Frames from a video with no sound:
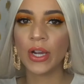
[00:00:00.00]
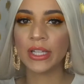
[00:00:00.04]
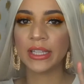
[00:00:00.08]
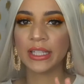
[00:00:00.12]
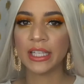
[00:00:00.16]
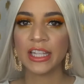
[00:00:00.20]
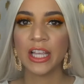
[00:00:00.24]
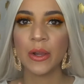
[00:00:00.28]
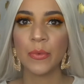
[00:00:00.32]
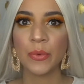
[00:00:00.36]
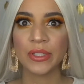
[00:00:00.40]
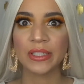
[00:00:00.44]
I
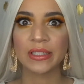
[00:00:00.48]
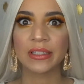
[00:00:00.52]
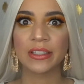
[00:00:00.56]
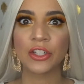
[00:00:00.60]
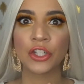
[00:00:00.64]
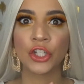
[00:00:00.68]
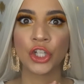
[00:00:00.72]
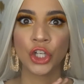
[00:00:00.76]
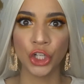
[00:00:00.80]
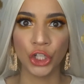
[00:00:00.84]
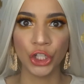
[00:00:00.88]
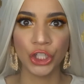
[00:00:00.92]
thought that was
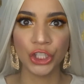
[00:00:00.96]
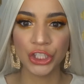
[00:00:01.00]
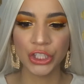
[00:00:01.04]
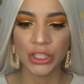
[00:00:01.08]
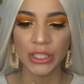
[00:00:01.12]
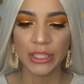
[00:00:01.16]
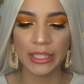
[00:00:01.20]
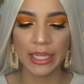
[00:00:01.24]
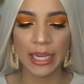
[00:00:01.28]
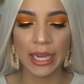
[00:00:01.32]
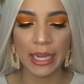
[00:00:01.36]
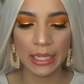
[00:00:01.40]
good to
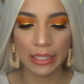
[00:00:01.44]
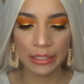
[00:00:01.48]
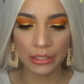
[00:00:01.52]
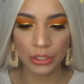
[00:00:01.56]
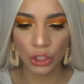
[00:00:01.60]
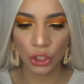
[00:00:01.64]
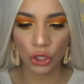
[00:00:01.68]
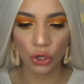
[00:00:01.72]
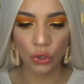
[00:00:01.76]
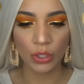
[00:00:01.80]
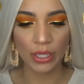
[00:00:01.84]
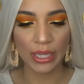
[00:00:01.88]
get,
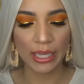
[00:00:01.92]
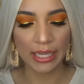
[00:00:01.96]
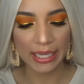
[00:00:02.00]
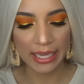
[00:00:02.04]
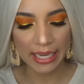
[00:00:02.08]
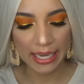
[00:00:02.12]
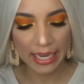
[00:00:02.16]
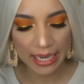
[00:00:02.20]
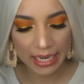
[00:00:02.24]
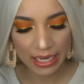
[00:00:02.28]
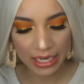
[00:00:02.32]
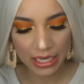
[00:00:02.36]
you know,
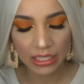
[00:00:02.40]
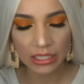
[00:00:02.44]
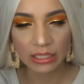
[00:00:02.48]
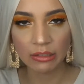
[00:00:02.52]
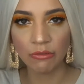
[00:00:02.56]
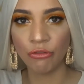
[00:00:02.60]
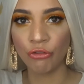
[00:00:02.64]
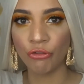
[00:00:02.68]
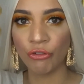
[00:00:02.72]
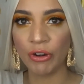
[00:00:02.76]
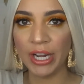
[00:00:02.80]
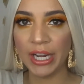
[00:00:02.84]
like 8
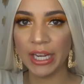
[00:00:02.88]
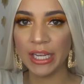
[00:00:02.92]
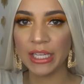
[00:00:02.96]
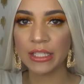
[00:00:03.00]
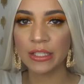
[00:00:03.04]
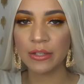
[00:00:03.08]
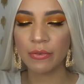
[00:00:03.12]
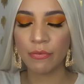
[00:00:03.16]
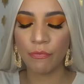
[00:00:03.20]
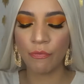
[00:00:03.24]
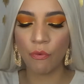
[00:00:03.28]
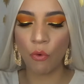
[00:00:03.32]

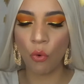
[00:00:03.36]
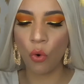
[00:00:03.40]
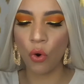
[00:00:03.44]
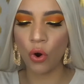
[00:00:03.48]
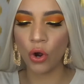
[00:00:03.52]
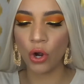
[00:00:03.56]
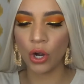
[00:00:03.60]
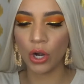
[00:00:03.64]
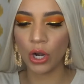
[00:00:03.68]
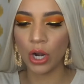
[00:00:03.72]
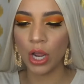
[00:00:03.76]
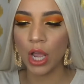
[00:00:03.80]
rings
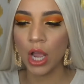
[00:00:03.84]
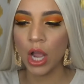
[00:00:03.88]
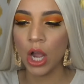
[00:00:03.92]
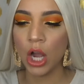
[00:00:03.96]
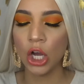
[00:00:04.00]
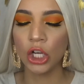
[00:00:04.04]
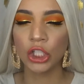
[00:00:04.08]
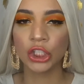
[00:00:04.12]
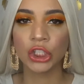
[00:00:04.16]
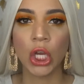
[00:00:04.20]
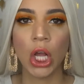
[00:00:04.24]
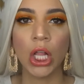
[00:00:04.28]
for
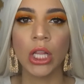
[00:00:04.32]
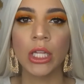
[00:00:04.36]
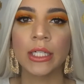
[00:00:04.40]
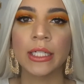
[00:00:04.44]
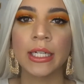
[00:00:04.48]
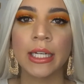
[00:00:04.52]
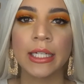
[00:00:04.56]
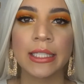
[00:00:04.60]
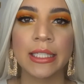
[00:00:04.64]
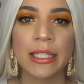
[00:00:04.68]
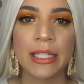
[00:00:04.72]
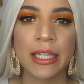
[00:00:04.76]

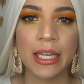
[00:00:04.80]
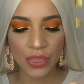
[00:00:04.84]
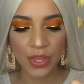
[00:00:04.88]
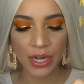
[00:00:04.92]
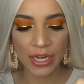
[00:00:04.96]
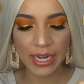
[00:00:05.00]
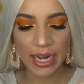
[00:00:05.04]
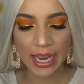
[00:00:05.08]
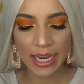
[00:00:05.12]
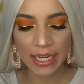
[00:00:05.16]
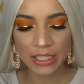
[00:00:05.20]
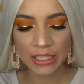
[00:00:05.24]
$1.98. The
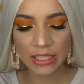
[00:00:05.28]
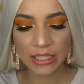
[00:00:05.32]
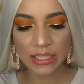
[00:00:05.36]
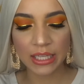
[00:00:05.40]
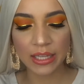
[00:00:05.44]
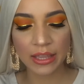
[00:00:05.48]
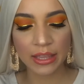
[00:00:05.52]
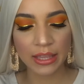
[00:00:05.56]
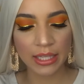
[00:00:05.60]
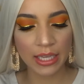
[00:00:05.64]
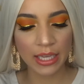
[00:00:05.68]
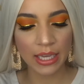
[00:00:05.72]
next
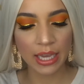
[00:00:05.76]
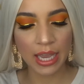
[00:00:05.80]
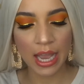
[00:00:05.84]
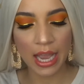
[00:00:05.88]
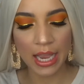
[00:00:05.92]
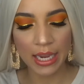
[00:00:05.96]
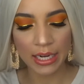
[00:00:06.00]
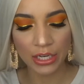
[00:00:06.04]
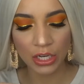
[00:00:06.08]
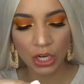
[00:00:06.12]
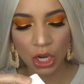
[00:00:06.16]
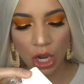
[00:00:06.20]
thing
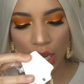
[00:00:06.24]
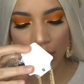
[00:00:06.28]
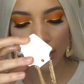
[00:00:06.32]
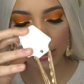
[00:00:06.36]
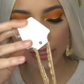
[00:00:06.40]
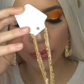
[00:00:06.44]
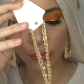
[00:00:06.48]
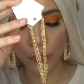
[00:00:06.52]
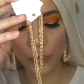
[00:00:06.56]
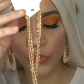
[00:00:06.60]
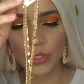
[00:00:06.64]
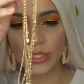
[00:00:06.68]
I
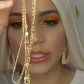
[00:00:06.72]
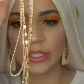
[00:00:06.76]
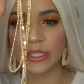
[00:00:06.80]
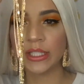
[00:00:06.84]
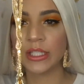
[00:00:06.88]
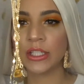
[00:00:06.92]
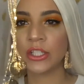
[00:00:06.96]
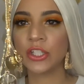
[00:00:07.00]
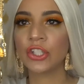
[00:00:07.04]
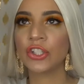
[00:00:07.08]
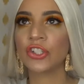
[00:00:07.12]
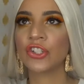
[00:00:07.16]
got was
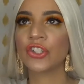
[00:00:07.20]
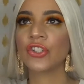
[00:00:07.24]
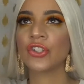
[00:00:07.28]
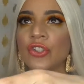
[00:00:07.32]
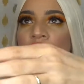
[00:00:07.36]
this